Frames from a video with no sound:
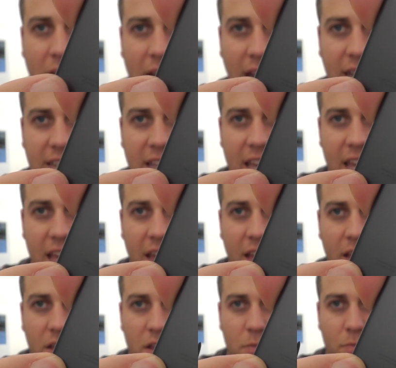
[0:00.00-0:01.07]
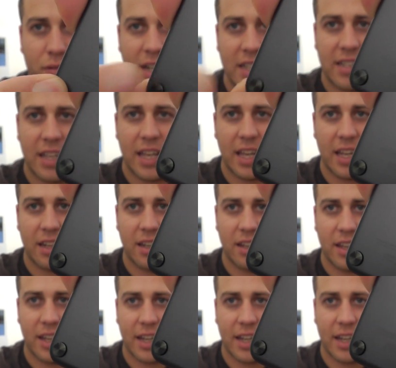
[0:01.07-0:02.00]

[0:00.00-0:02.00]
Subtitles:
connector here, you press it in,